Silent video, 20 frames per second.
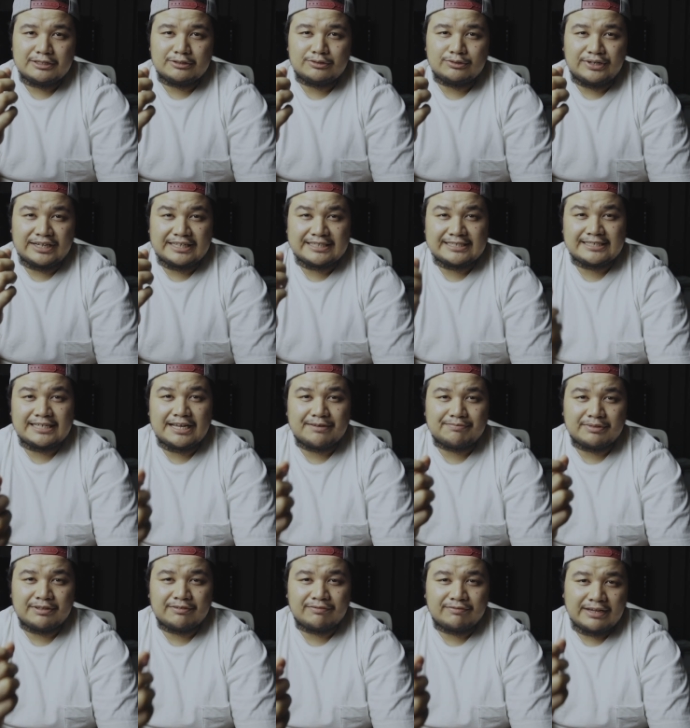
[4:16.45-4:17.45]
to
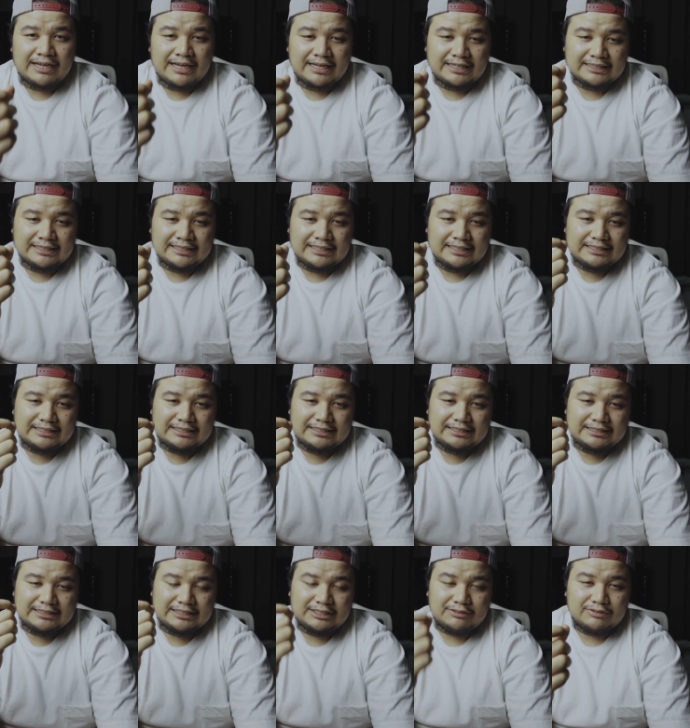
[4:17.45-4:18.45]
accept the fact that
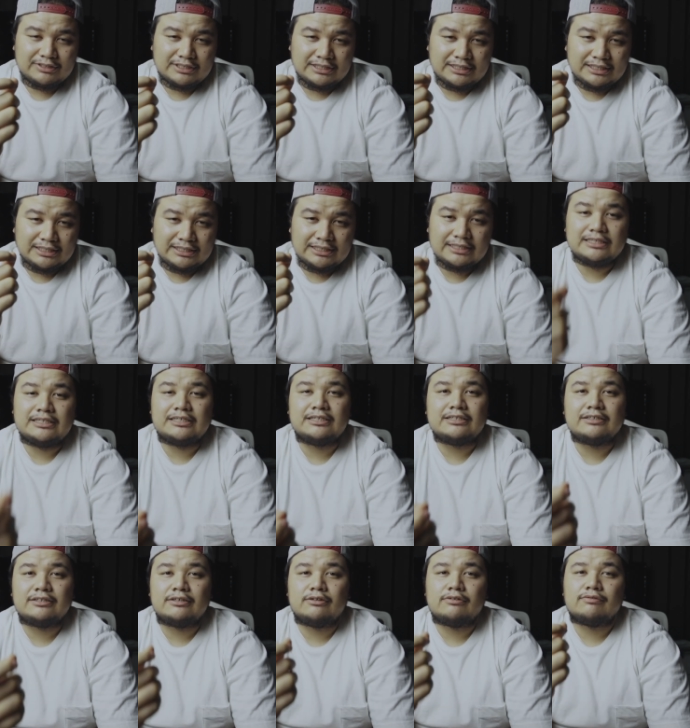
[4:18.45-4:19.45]
she was gonna
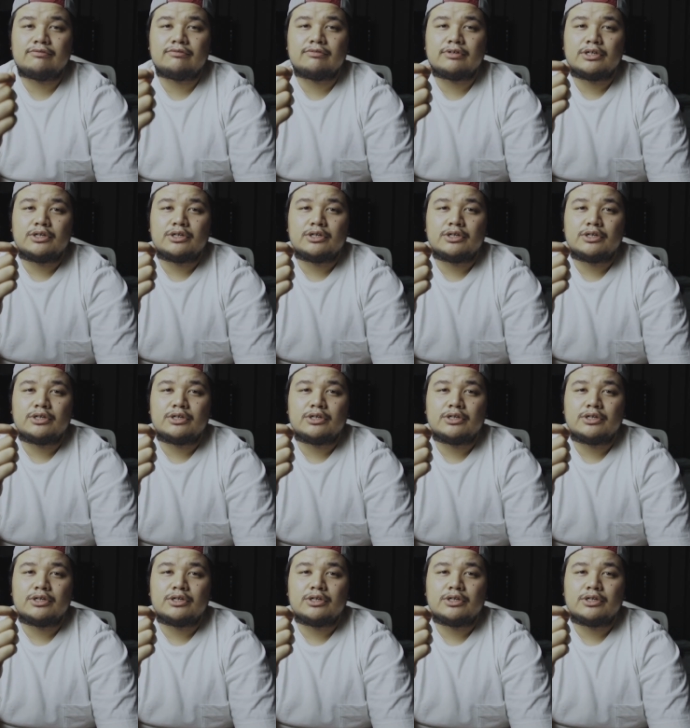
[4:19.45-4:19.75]
leave